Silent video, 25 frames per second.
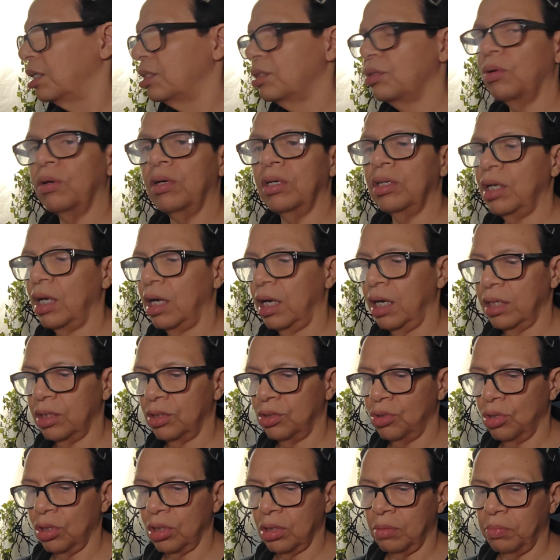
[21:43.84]
So I
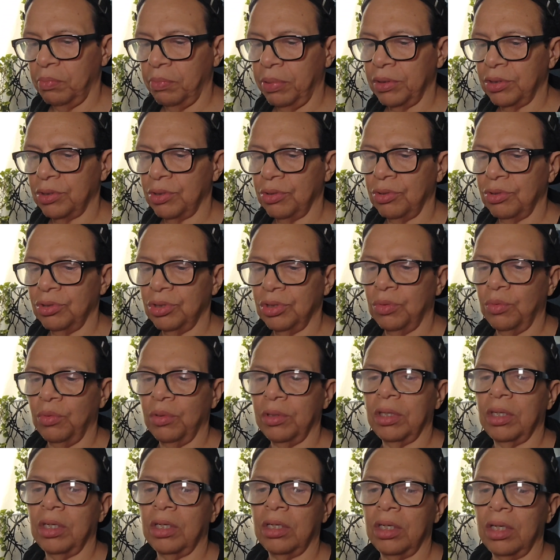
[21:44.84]
took pictures
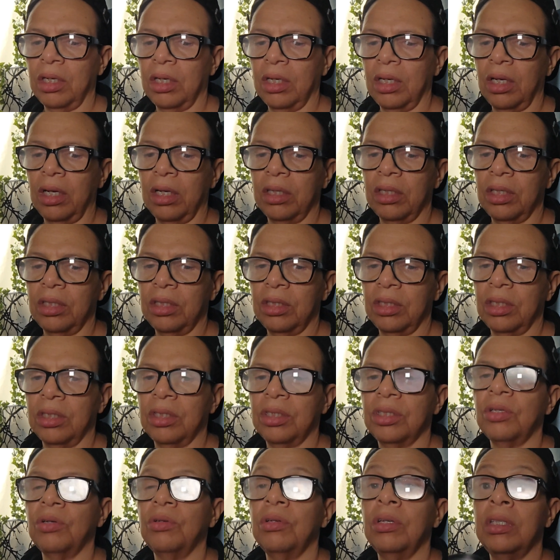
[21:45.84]
with this is the
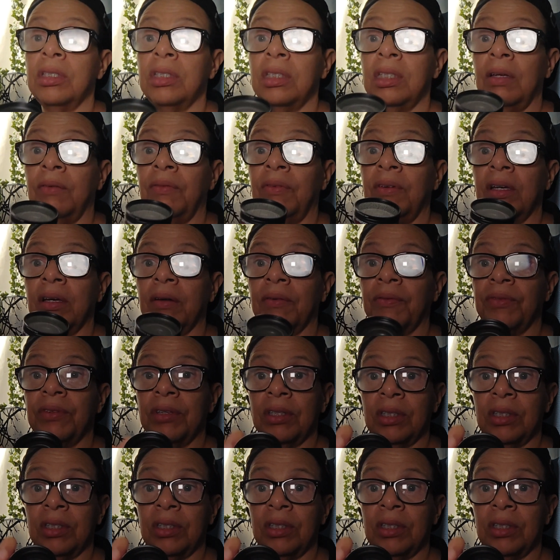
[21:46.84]
Sony ZV-F.